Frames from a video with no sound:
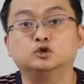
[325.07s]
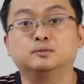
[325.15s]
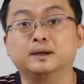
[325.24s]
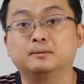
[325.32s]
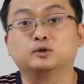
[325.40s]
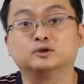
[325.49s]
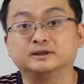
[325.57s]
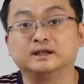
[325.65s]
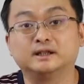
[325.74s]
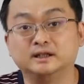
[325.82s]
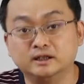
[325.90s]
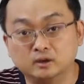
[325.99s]
to be able to
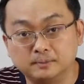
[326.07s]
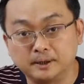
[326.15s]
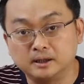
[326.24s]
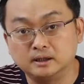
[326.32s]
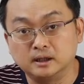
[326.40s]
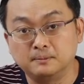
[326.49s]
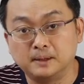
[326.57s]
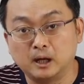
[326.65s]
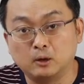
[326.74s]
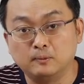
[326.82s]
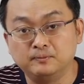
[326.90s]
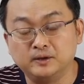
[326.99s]
learn a little bit
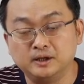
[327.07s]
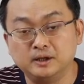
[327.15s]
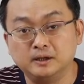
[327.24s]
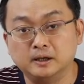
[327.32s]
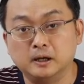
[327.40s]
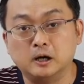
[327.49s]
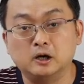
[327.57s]
about the